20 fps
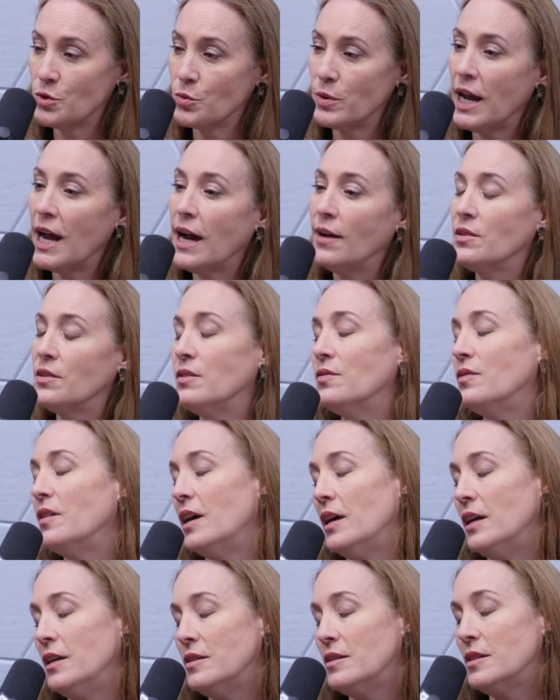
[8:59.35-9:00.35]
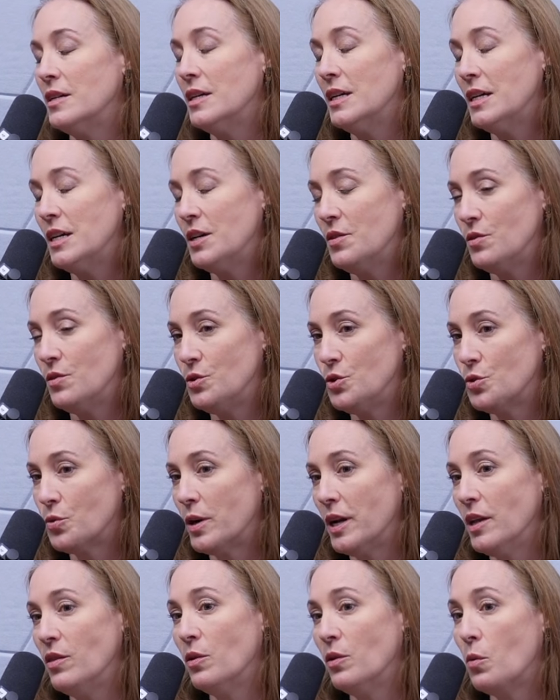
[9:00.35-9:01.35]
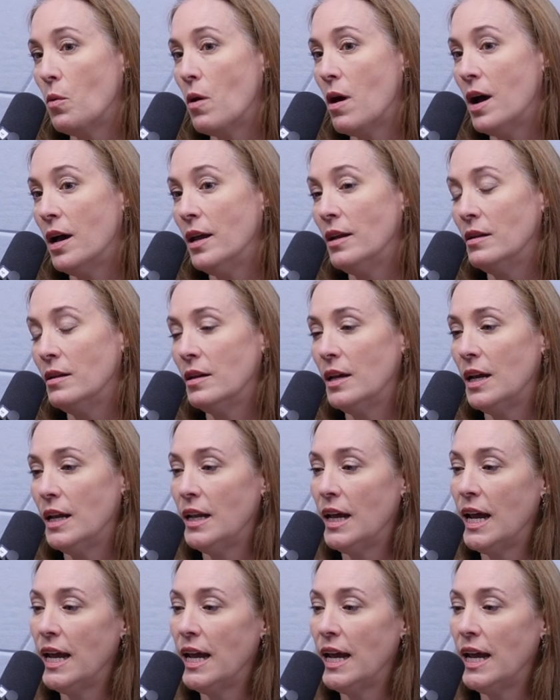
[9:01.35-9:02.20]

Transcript: We have to find the joy in the one and,